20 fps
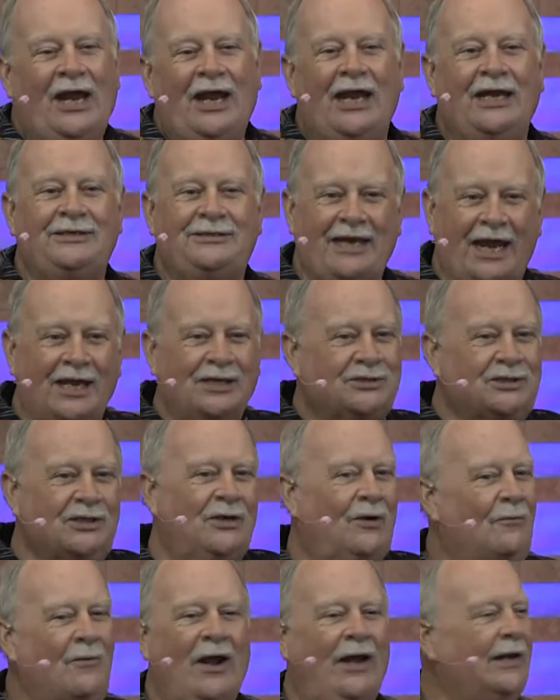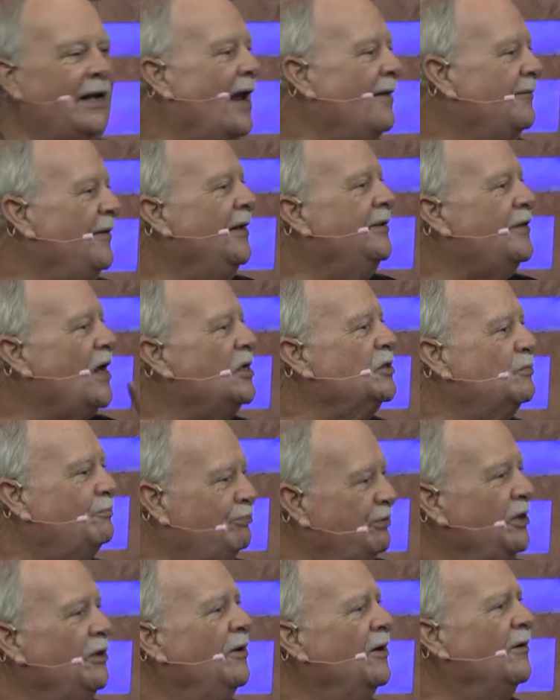and dancing around. I think that's
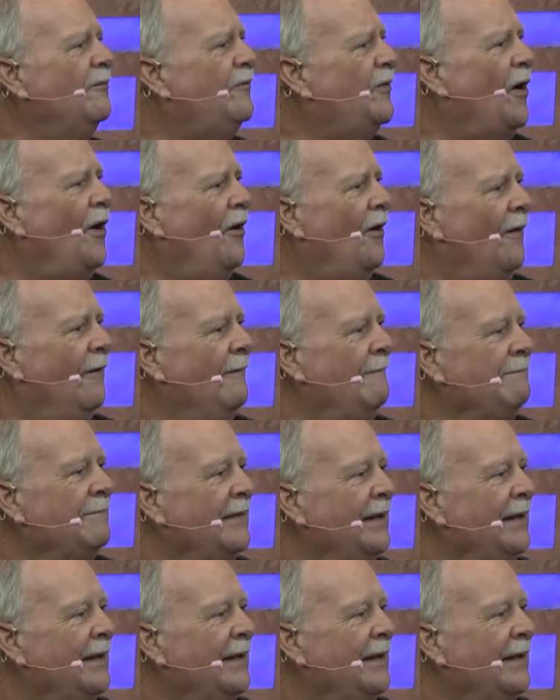beautiful.